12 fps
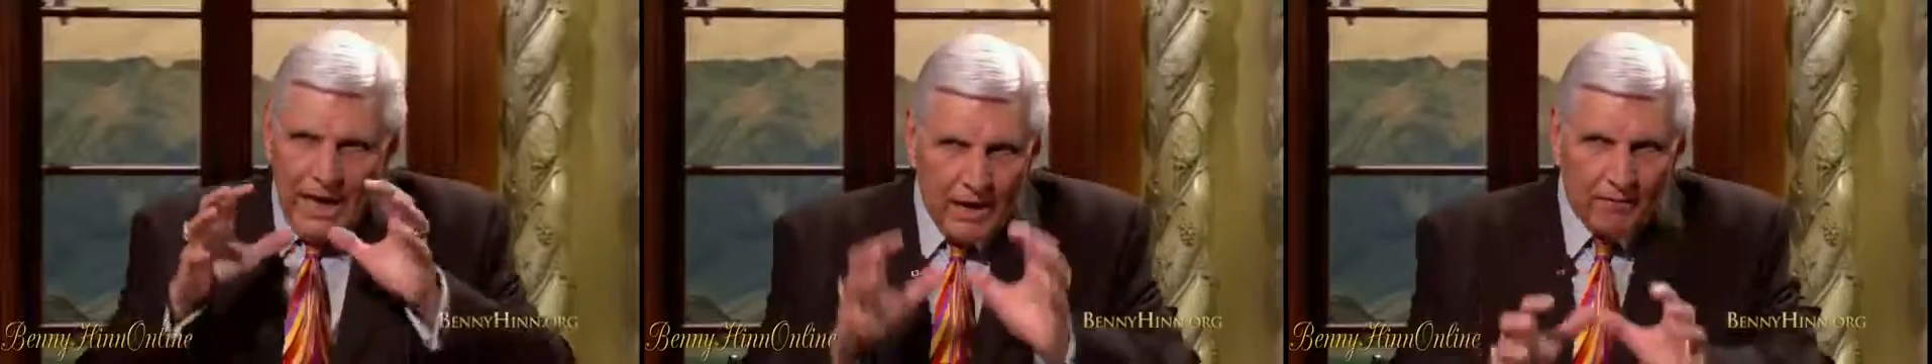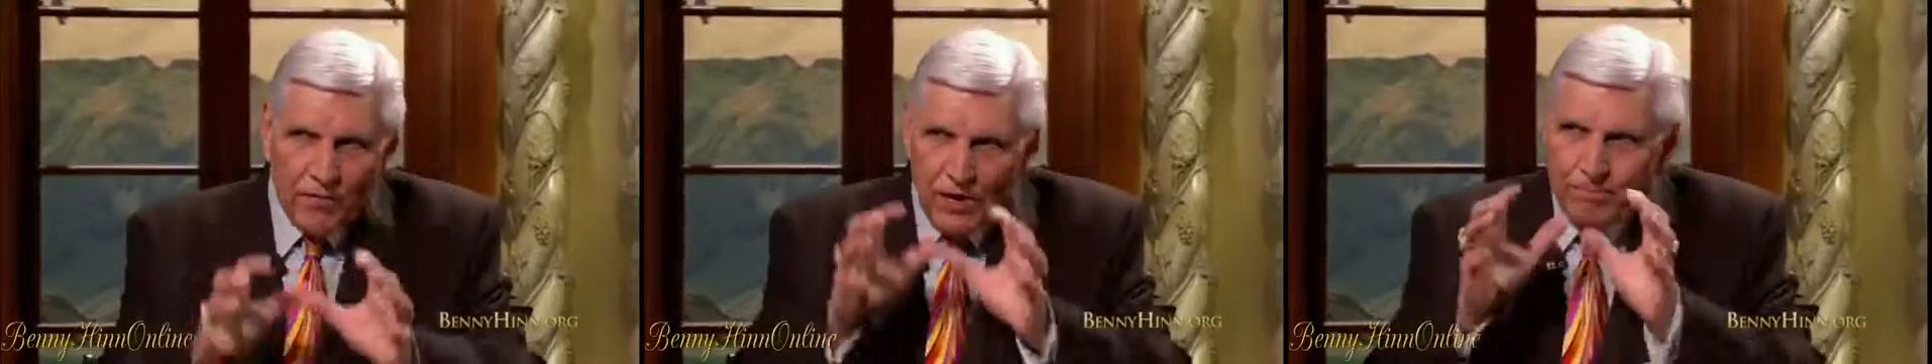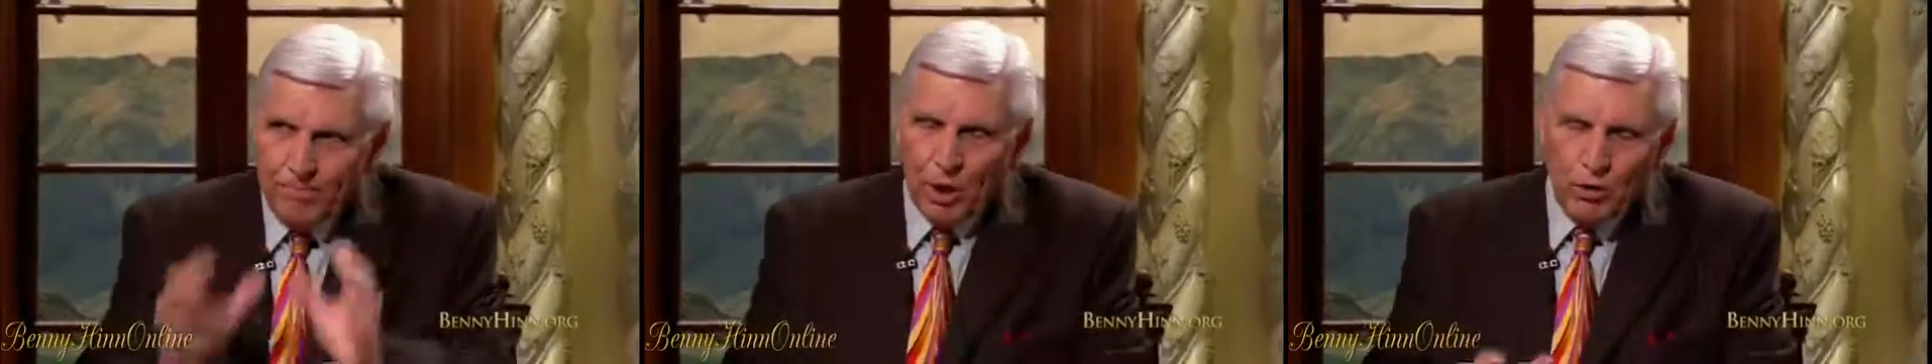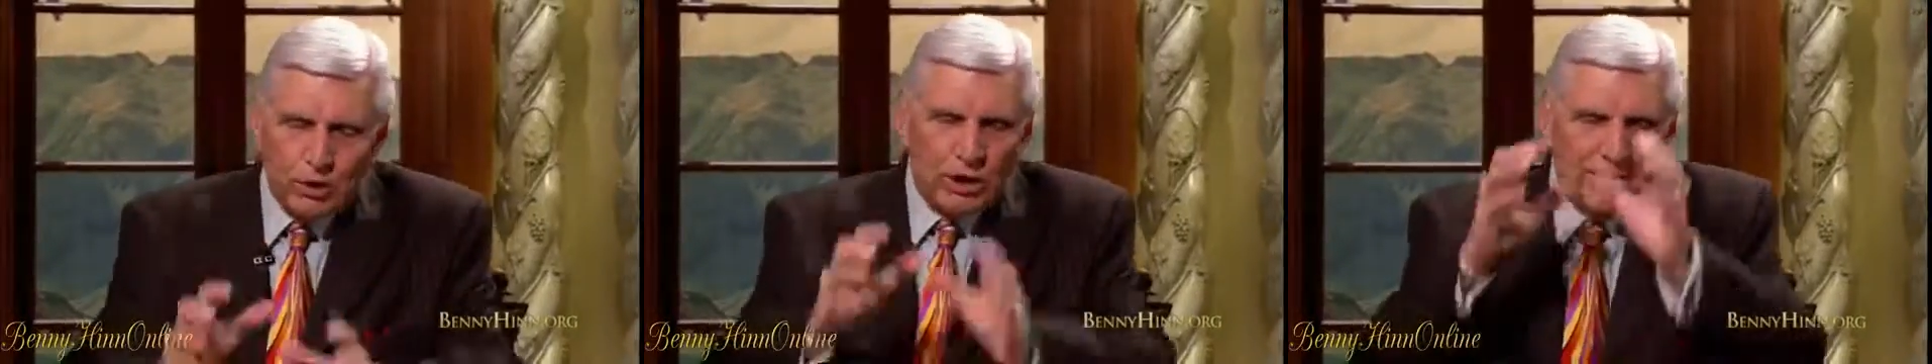every
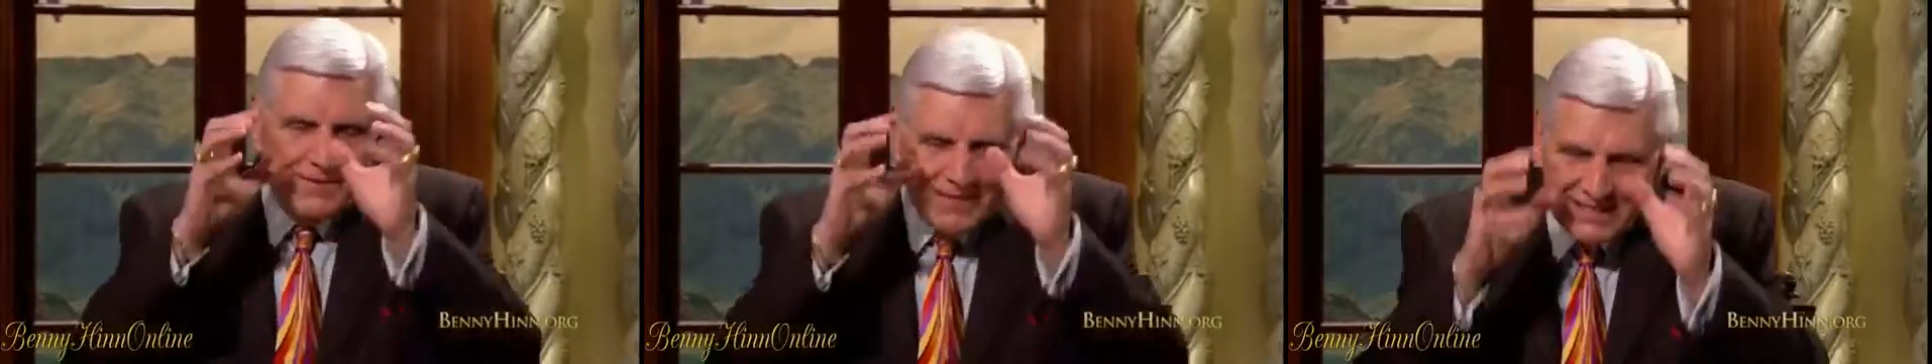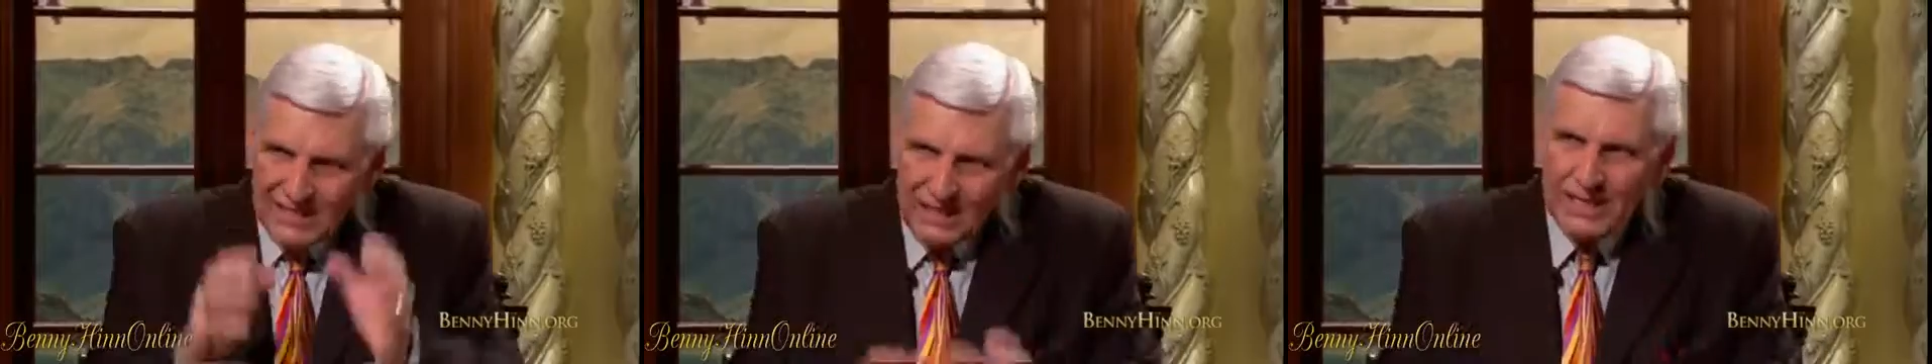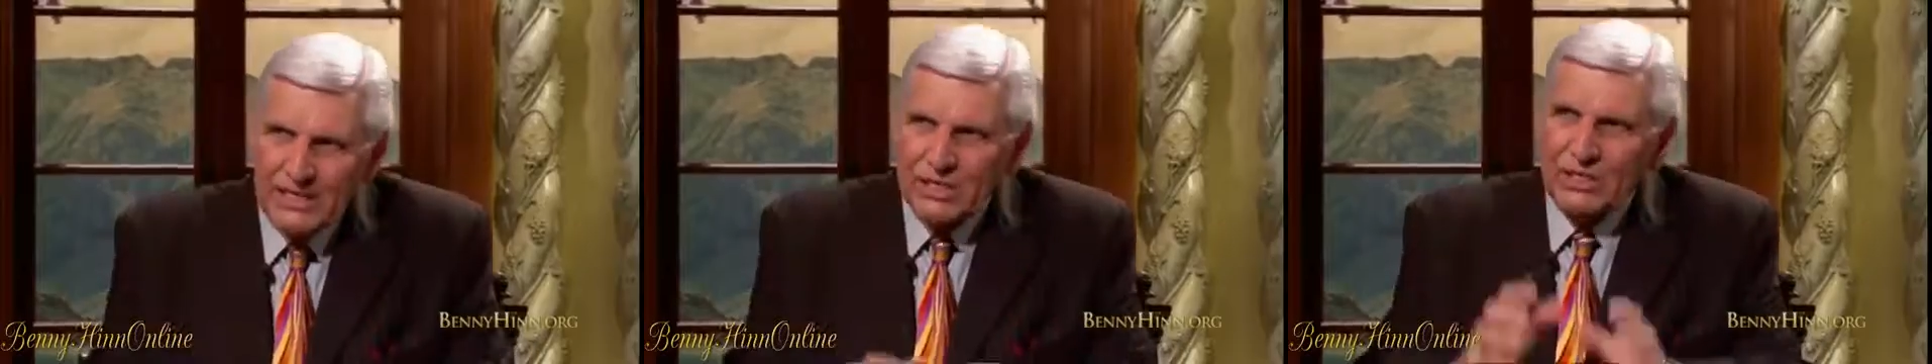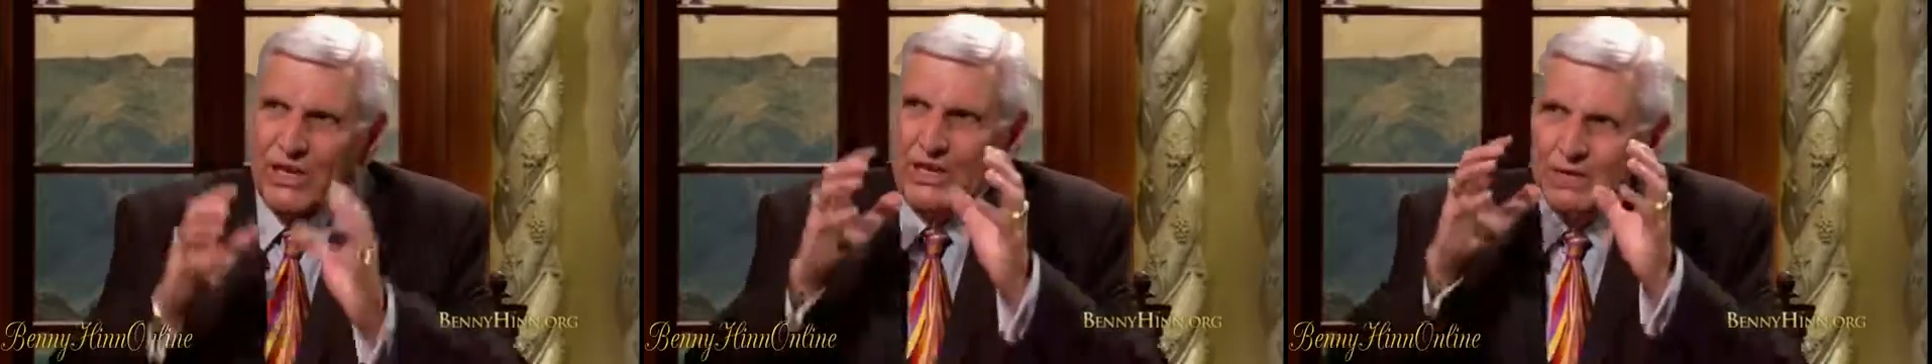person that's
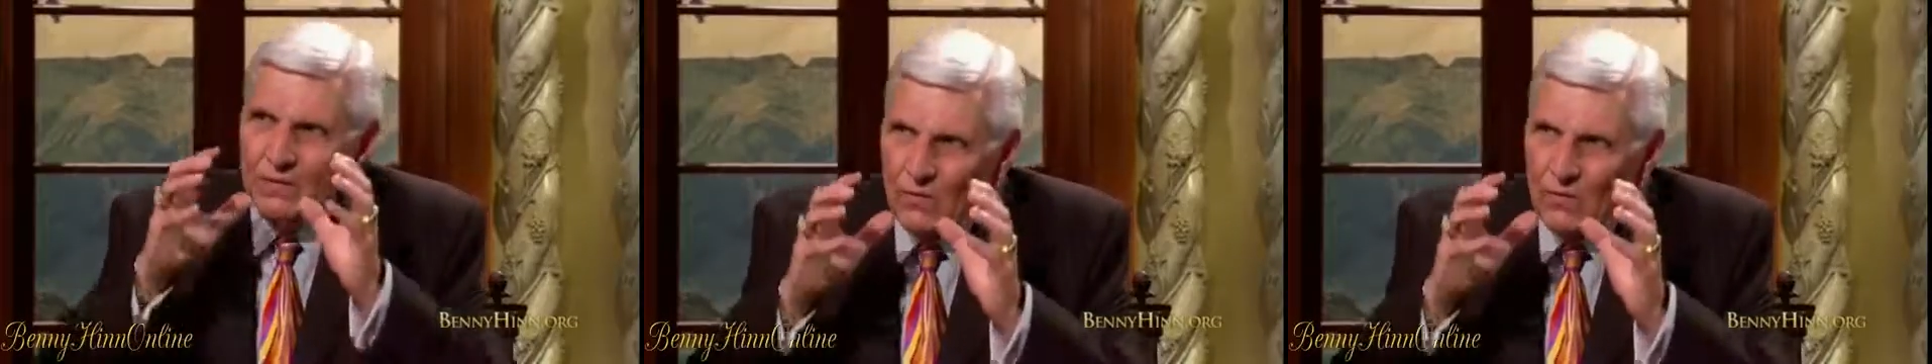listening